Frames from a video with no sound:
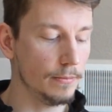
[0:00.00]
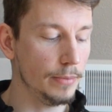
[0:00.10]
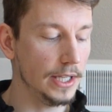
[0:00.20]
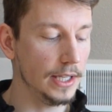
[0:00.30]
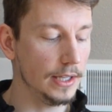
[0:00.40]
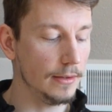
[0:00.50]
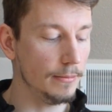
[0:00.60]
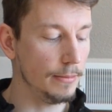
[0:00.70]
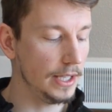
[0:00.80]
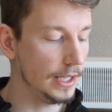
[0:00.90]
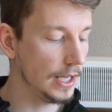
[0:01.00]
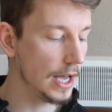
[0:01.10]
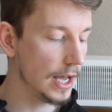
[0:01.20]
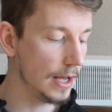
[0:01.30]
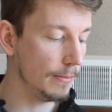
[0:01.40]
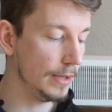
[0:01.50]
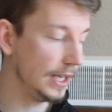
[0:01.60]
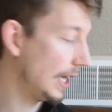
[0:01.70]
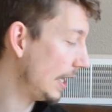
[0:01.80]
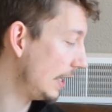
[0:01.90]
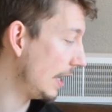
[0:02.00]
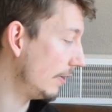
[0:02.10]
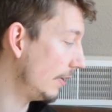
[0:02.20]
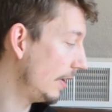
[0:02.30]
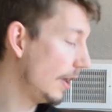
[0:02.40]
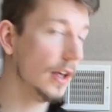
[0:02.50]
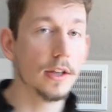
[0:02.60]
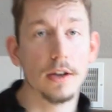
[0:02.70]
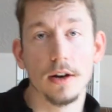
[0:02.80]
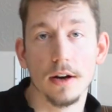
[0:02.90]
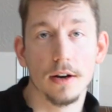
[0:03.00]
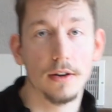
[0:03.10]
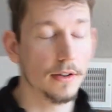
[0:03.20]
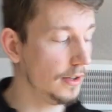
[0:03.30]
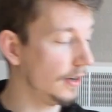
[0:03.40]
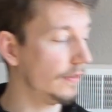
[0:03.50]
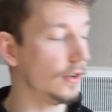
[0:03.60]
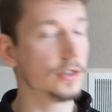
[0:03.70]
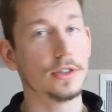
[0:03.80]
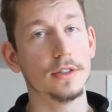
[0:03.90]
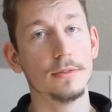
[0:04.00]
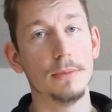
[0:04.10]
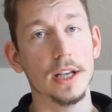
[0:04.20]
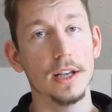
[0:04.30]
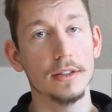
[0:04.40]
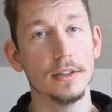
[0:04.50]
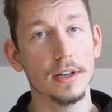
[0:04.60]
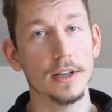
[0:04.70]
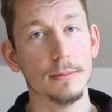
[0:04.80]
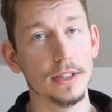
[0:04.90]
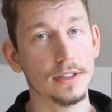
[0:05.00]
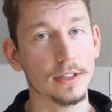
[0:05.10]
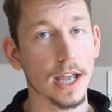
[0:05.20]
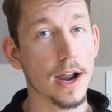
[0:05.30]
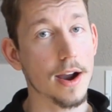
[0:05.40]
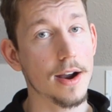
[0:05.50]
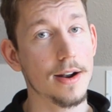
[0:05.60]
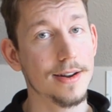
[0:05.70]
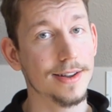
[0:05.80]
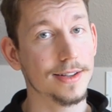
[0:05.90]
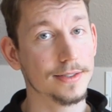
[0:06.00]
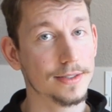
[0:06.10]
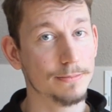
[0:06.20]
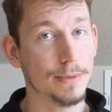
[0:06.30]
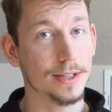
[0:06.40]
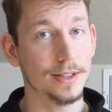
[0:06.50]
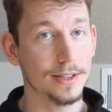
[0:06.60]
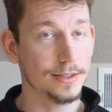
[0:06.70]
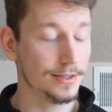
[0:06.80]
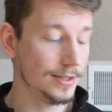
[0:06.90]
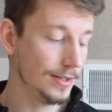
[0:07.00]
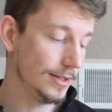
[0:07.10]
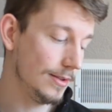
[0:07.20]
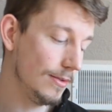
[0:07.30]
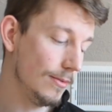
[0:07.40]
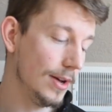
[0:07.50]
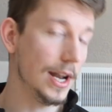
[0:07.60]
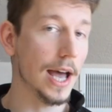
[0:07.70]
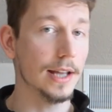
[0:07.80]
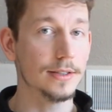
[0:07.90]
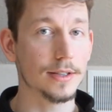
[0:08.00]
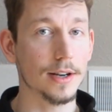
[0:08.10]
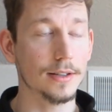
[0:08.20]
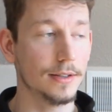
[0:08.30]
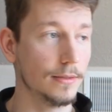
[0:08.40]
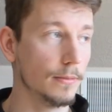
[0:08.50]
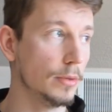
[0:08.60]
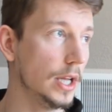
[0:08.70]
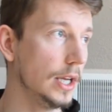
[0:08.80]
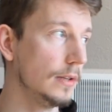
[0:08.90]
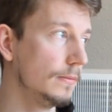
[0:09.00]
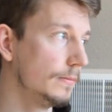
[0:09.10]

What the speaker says: be getting out your vultures because you're gonna be scared spitless when I start playing.